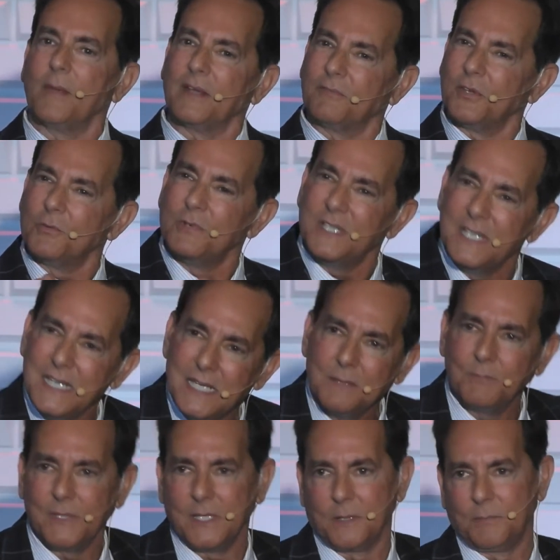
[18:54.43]
And if you need
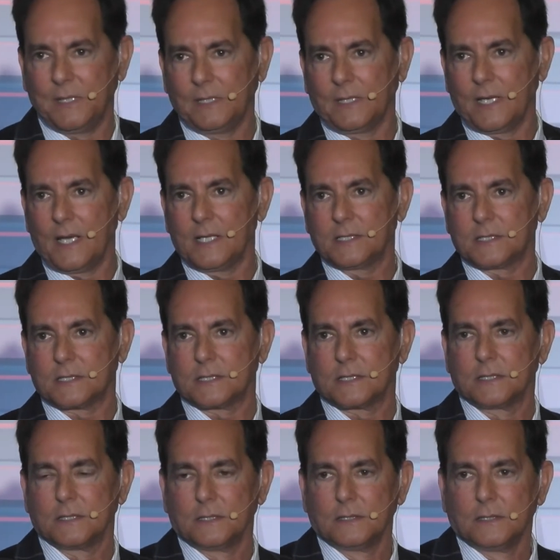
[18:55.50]
me to be less,
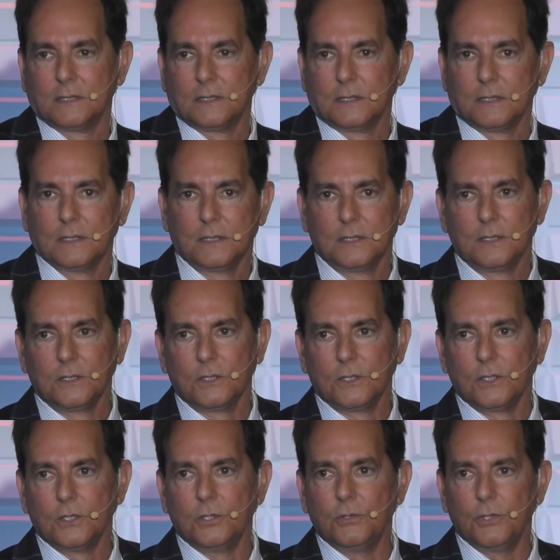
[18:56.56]

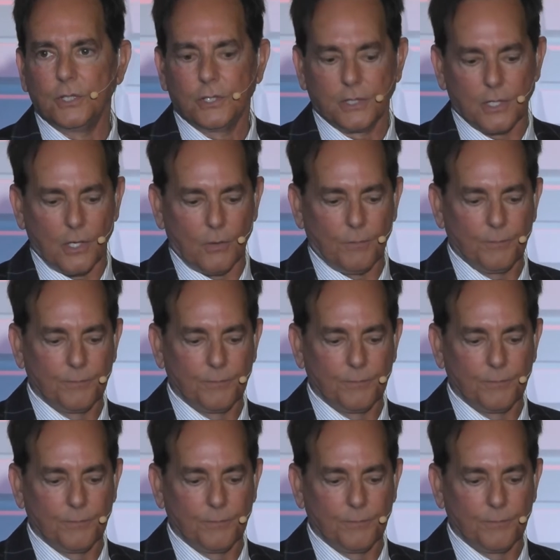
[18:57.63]
you need to go.